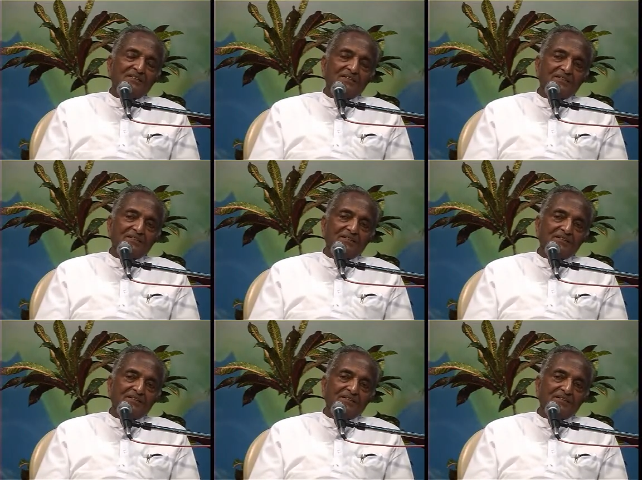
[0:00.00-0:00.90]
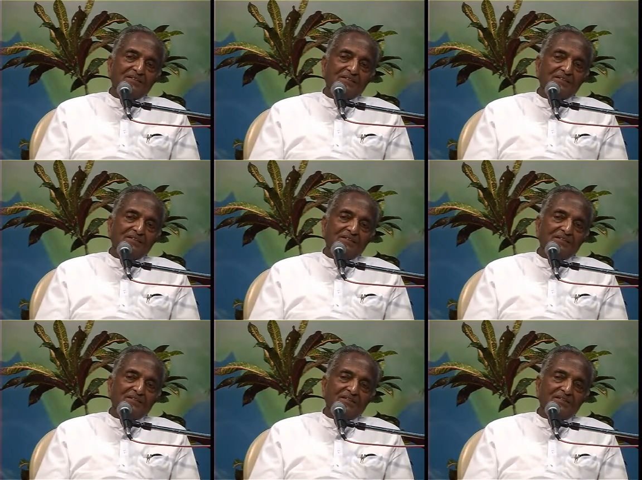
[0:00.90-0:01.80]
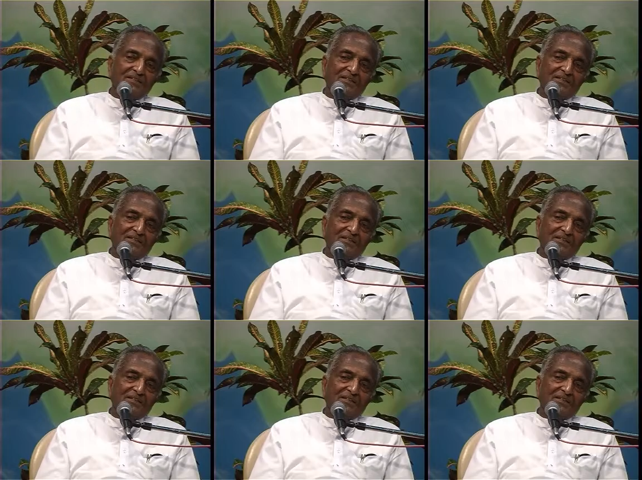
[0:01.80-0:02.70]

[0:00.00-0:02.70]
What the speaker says: (no one is talking)